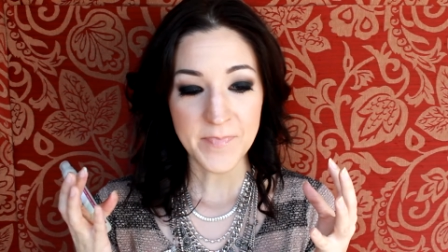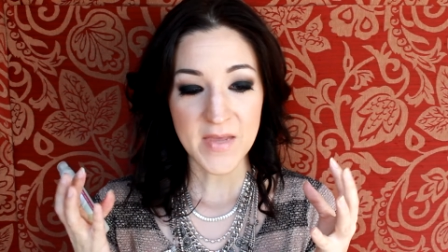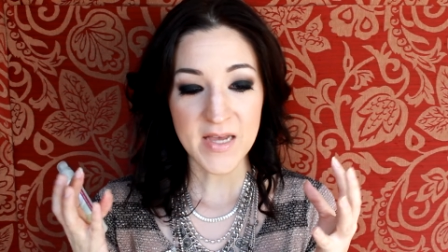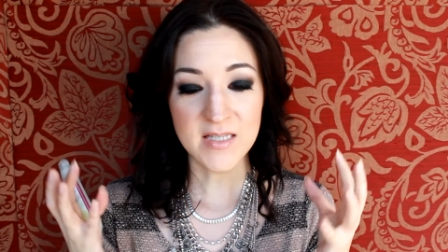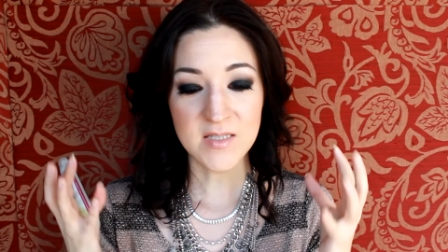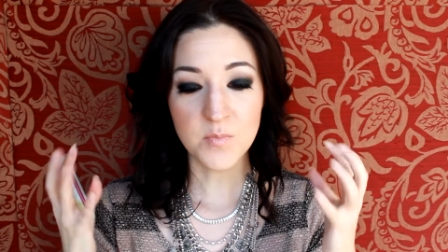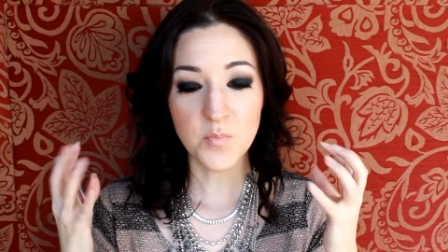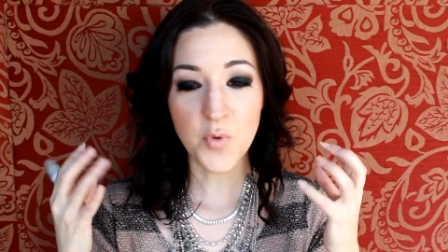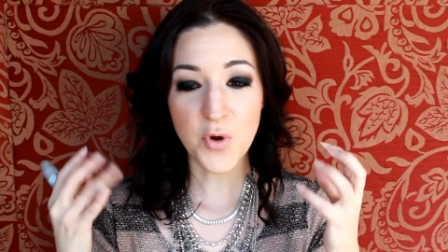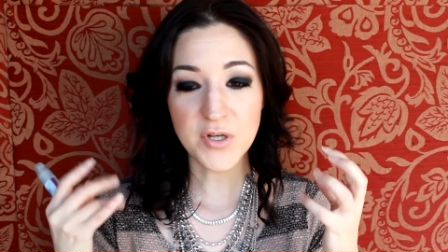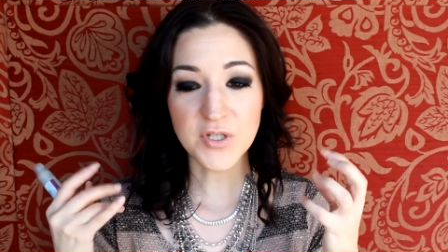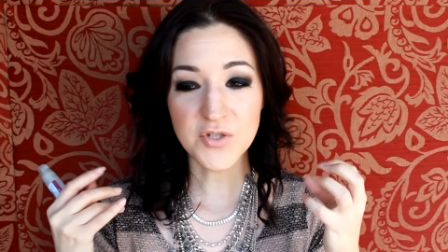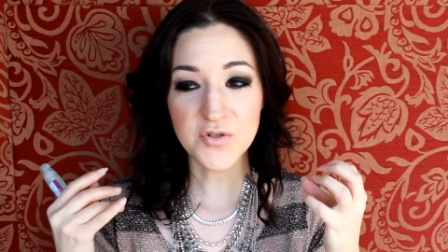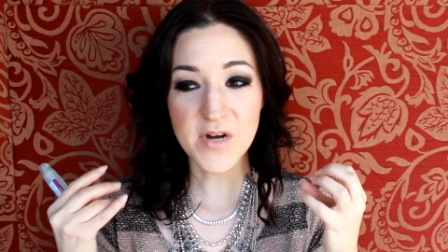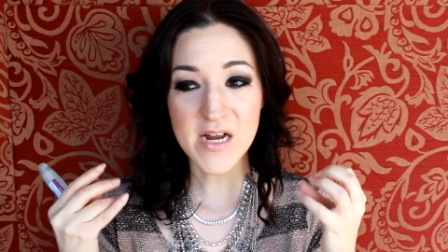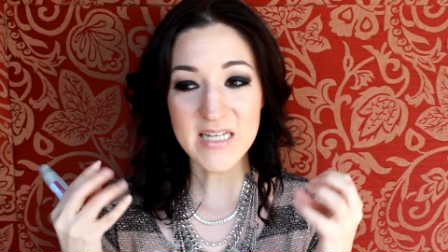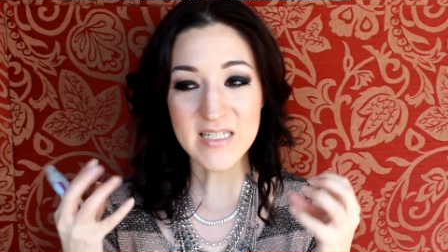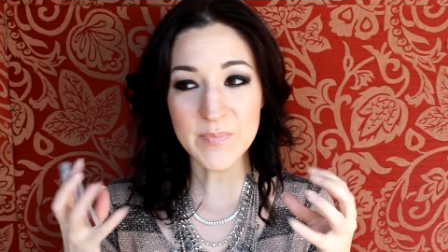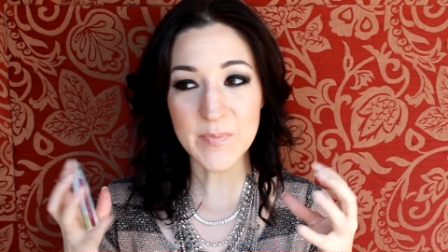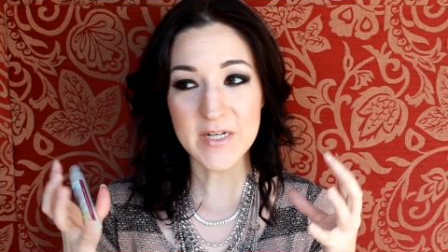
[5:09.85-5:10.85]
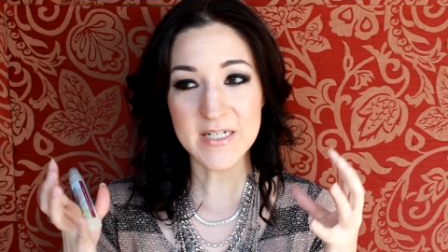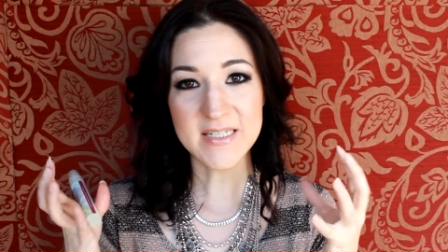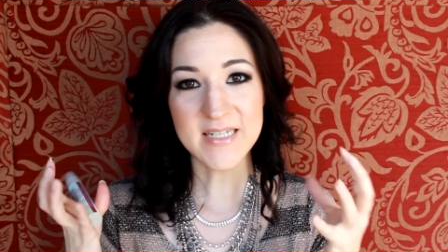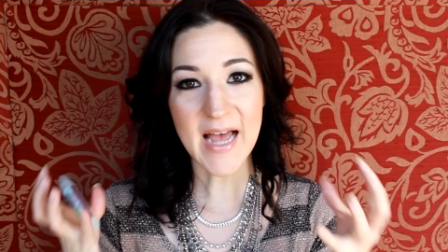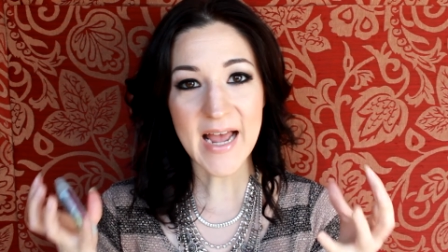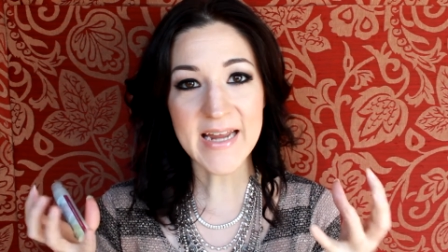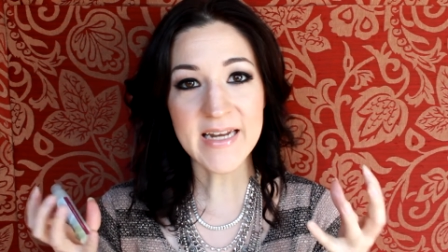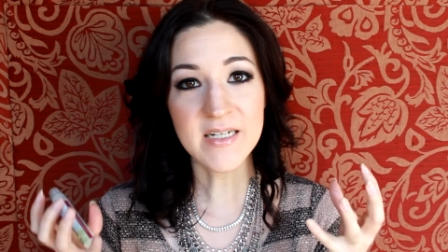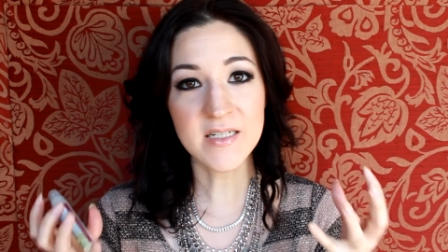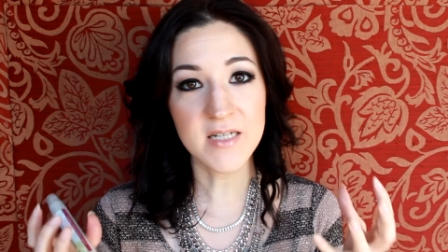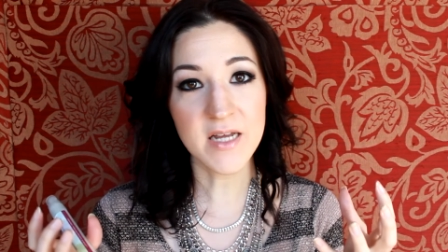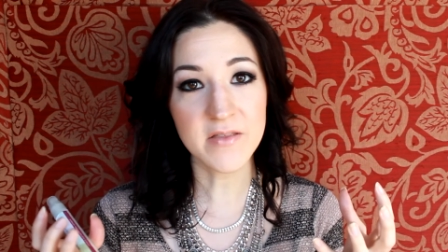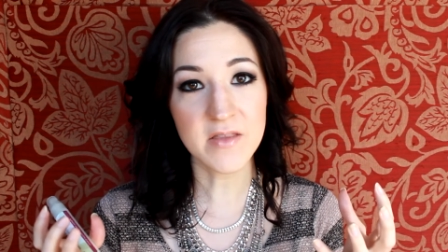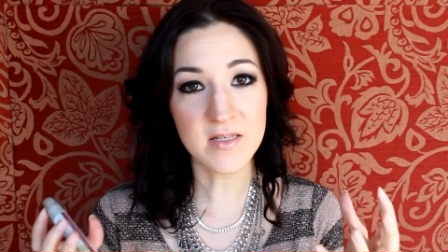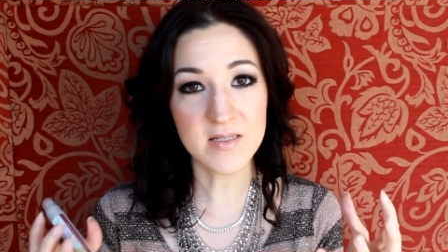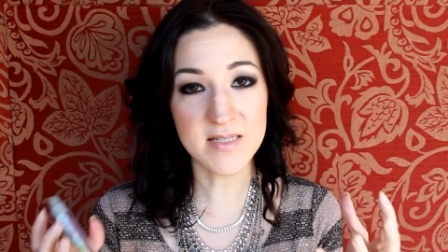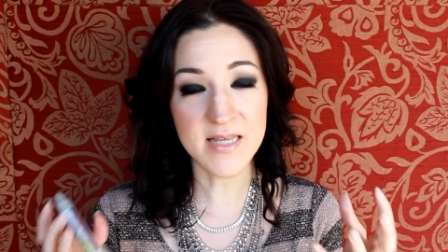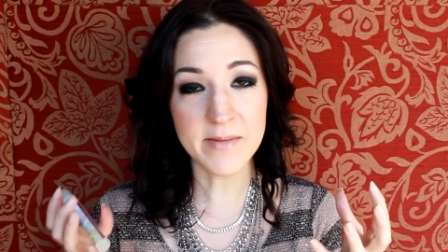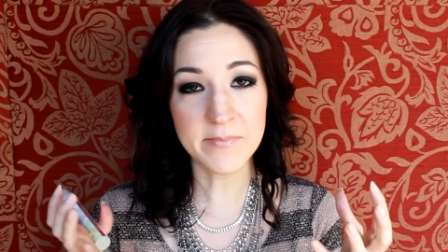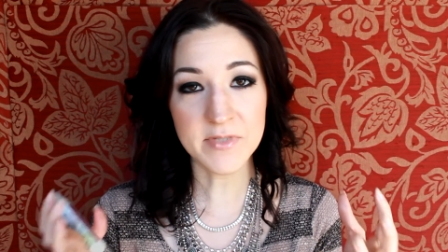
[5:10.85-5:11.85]
it's moisturized but tightened at
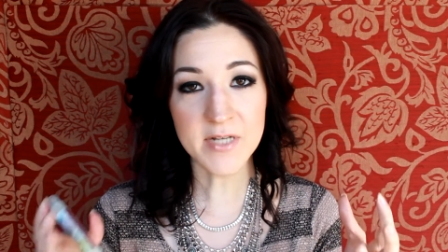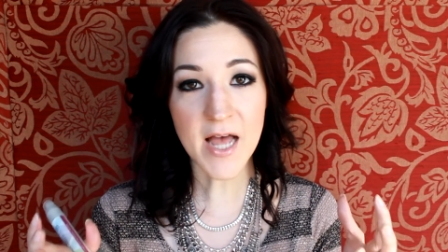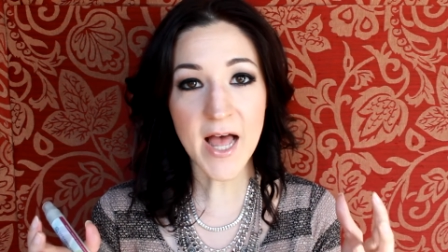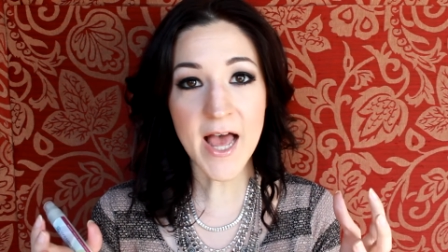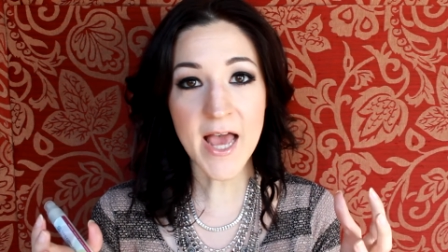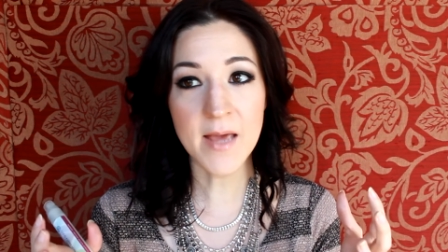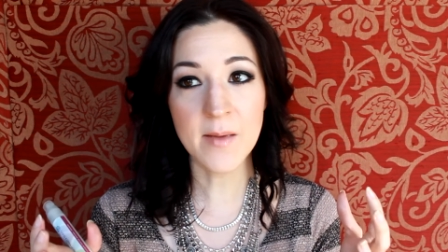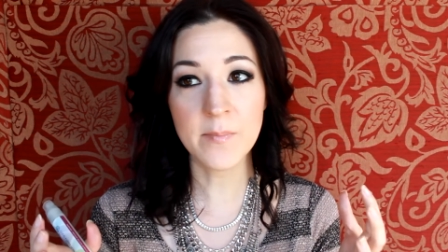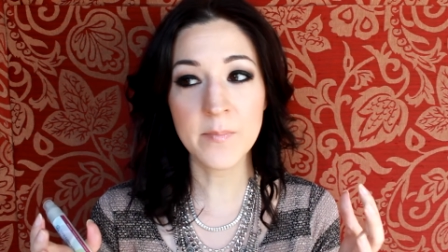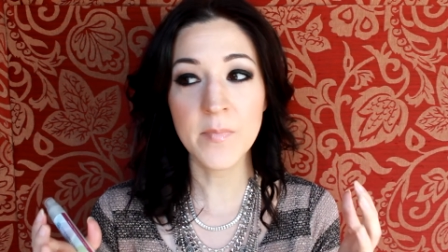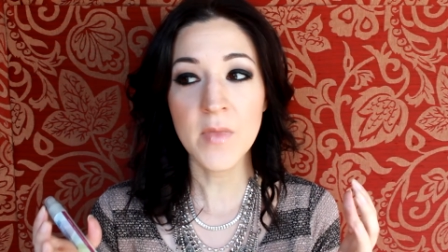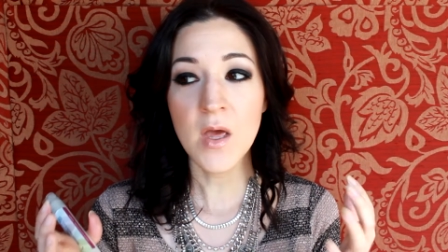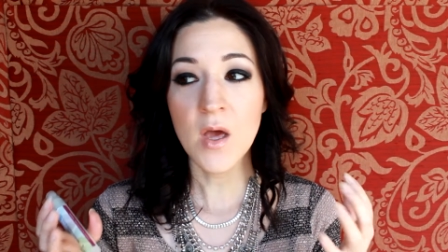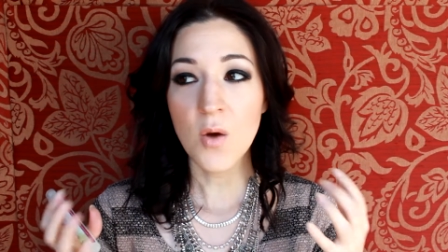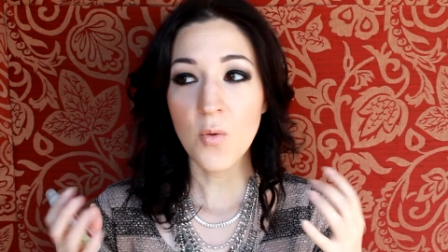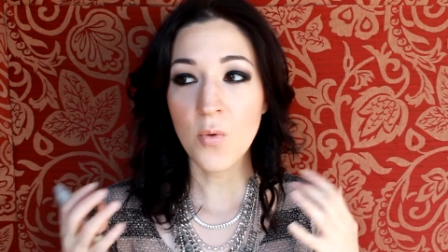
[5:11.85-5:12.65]
the same time